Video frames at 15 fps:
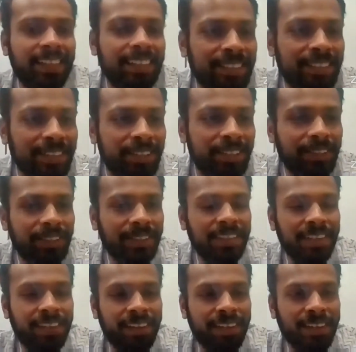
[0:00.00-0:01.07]

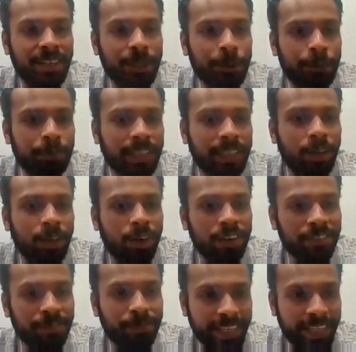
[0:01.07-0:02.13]
So a lot
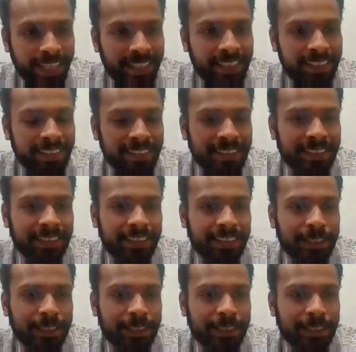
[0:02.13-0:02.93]
of parents,